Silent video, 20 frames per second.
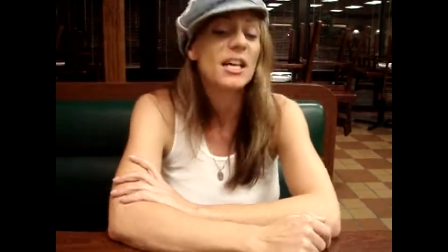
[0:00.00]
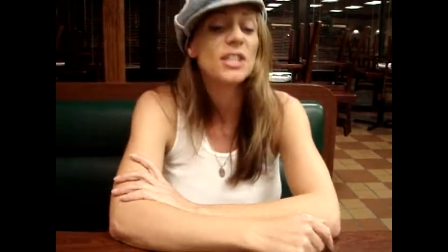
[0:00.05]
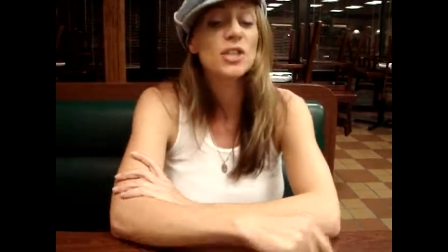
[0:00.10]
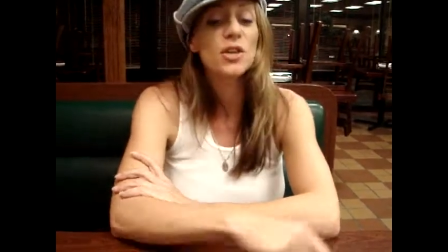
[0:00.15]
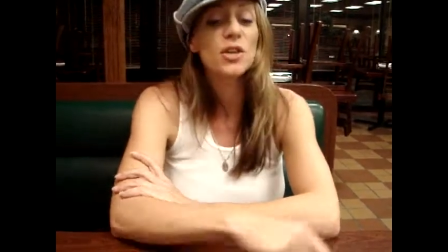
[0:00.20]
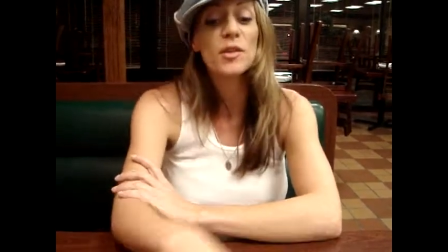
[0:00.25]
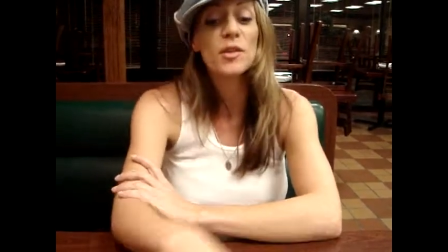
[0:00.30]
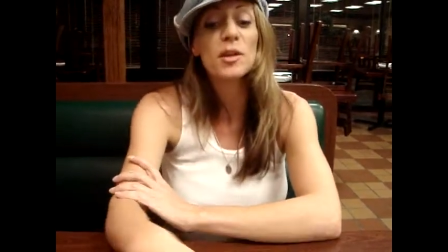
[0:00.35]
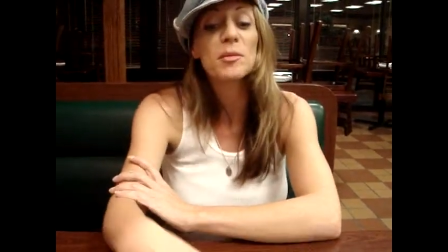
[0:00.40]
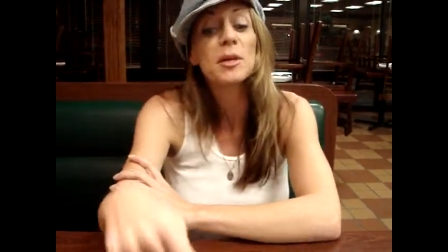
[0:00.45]

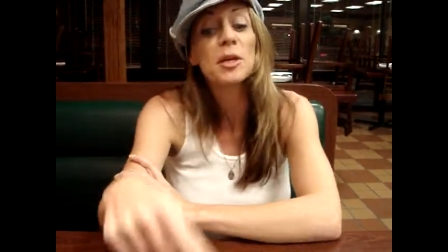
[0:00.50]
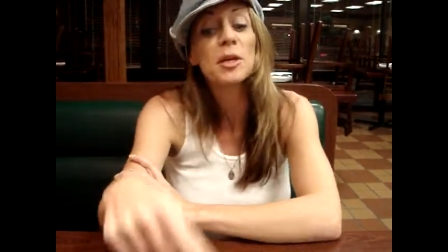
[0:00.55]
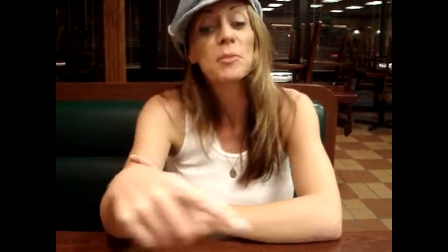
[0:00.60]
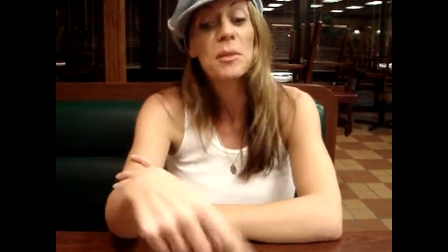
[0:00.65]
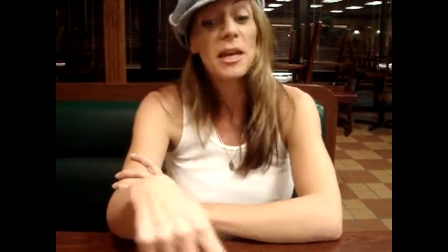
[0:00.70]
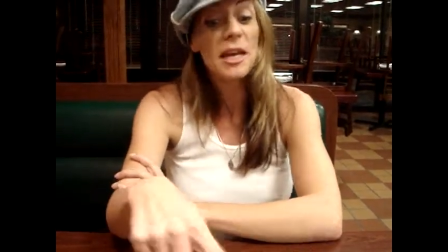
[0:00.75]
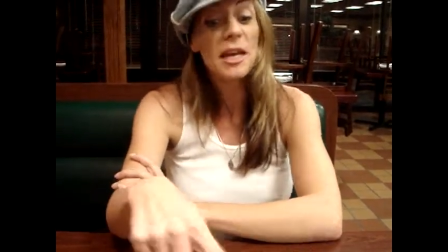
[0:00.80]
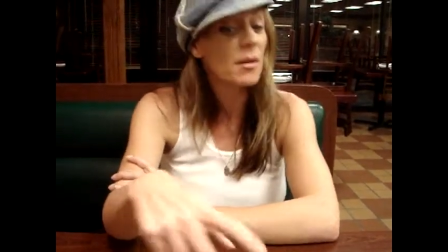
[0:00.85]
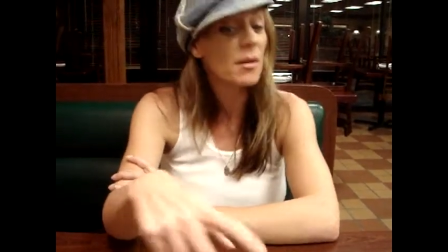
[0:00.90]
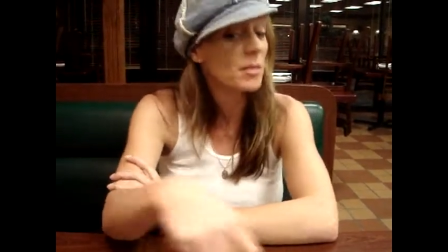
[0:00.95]
Don't forget to put your
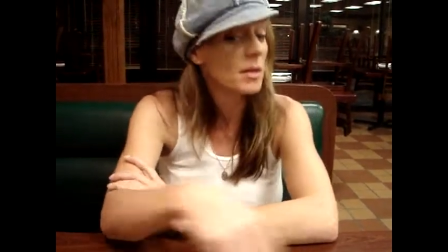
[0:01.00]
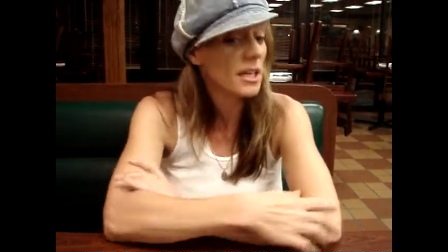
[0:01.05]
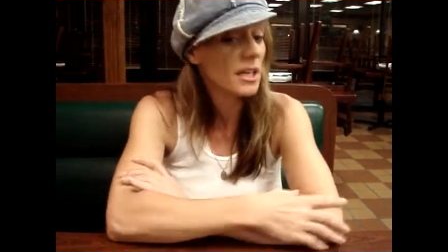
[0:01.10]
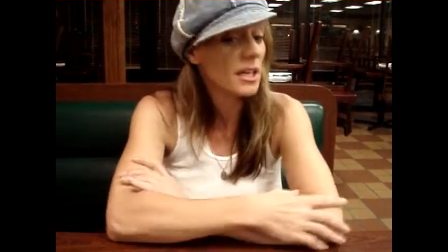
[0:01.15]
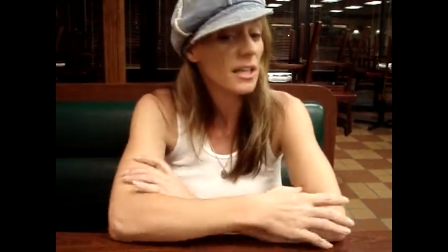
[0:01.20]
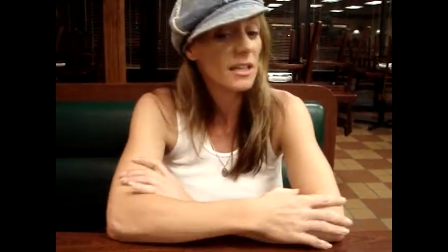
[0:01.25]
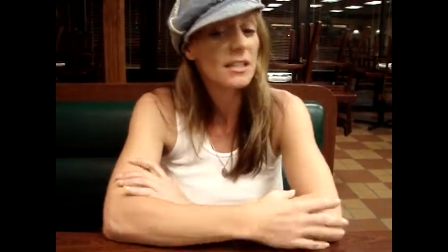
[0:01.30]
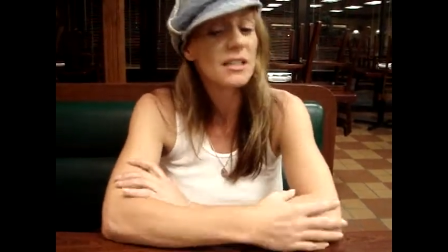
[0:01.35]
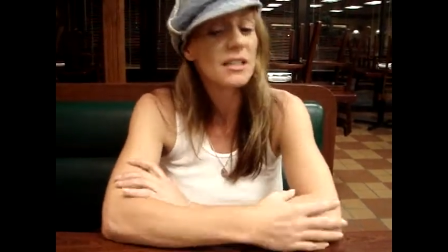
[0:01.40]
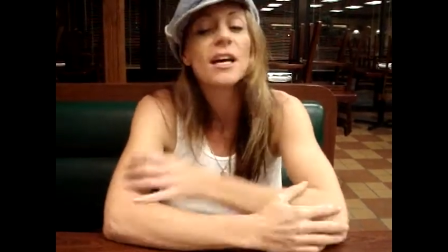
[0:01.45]
money up
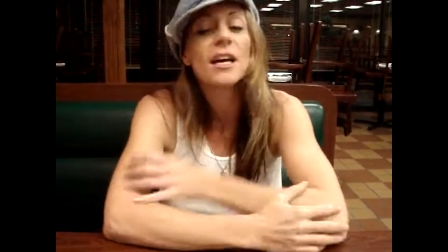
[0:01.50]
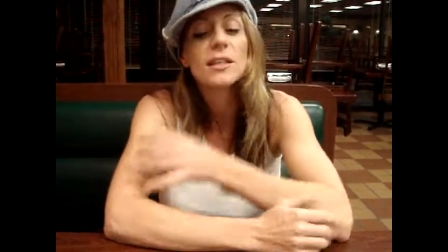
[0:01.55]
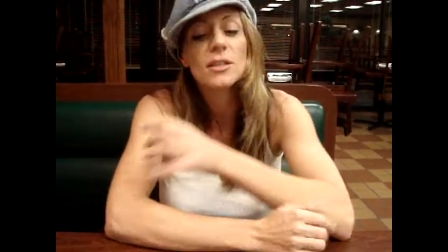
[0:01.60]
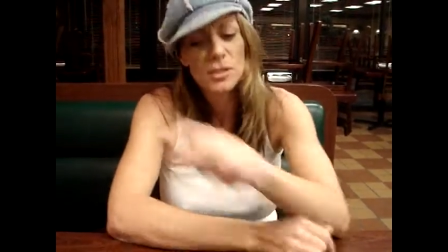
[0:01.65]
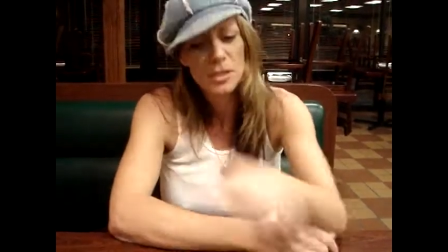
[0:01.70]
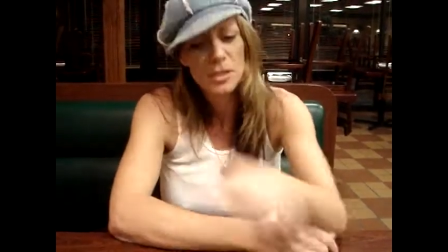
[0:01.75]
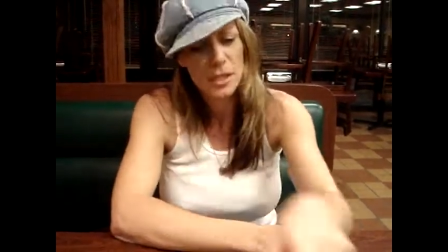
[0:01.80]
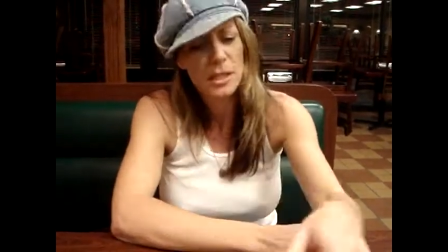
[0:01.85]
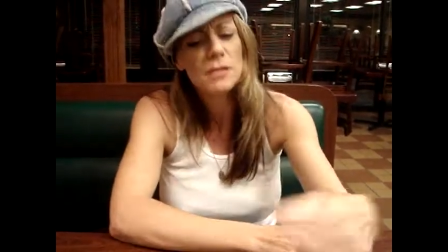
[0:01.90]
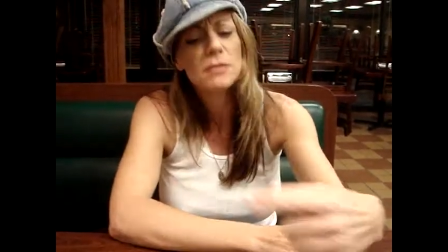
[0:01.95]
here. Yeah,
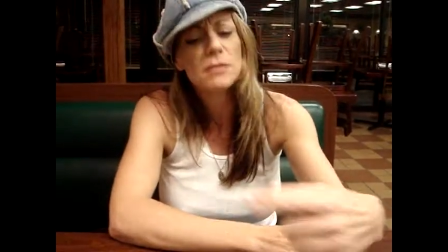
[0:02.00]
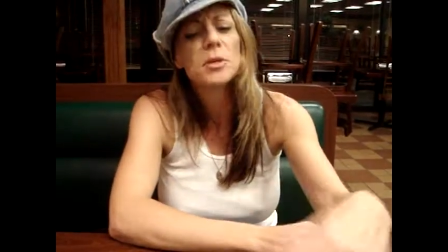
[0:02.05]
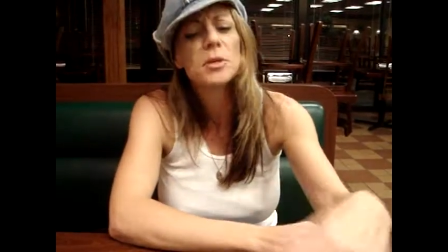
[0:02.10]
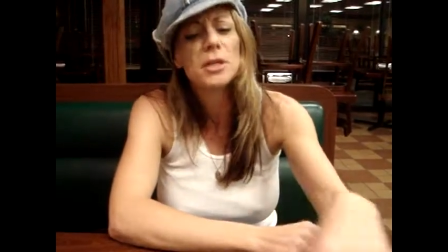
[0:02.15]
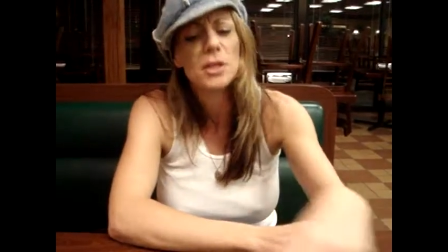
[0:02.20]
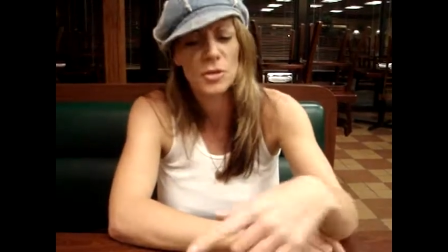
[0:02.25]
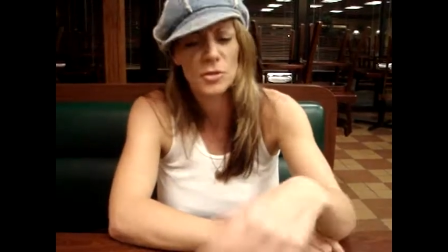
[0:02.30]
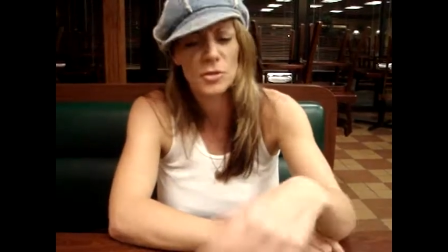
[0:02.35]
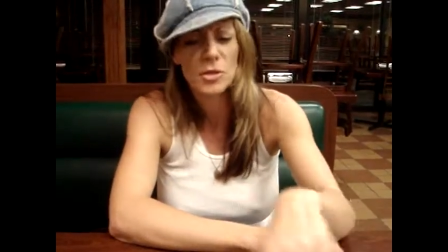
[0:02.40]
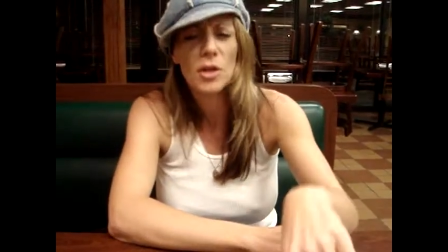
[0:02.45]
put
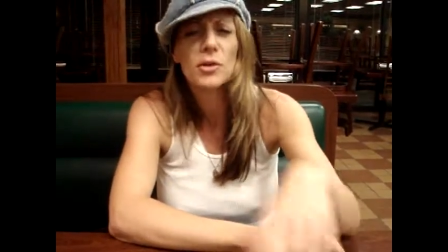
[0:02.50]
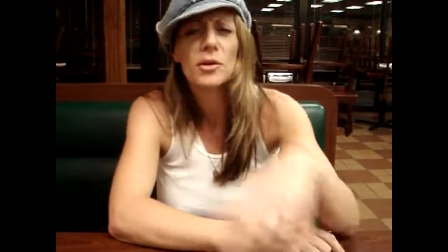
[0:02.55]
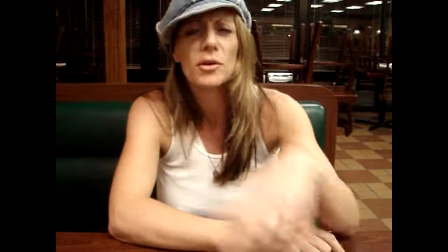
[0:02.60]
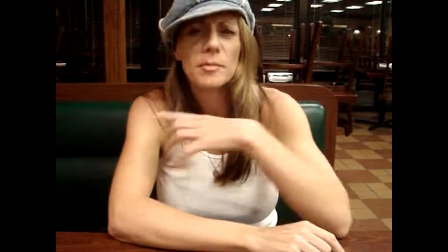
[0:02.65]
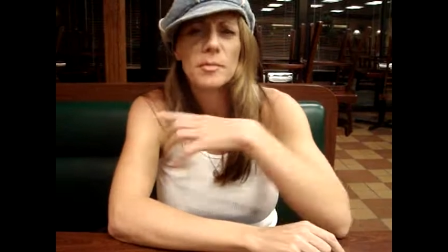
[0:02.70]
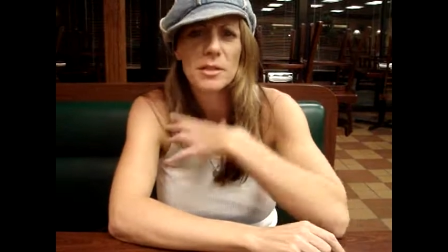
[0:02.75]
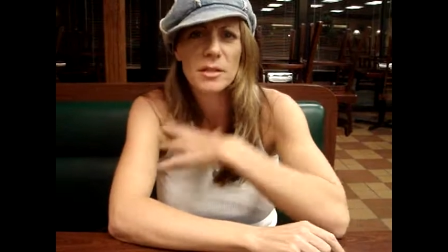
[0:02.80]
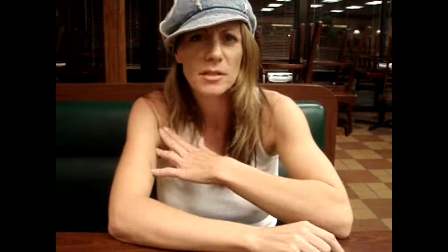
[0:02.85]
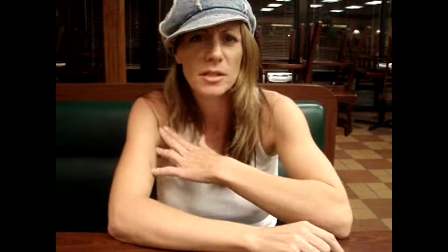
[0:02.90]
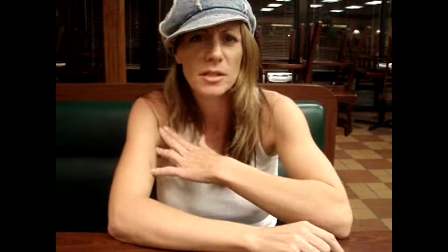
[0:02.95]
another $1 up there.